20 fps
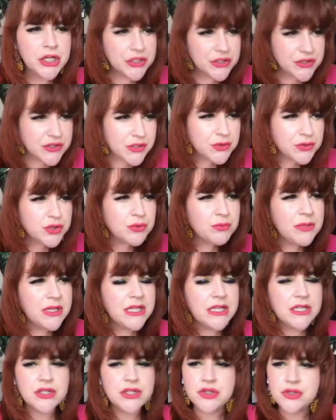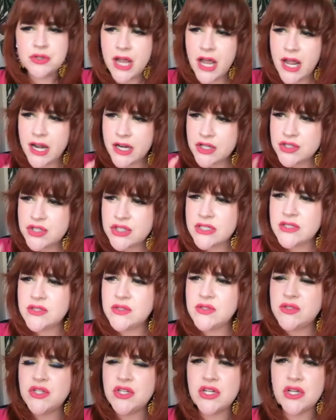social media strategist.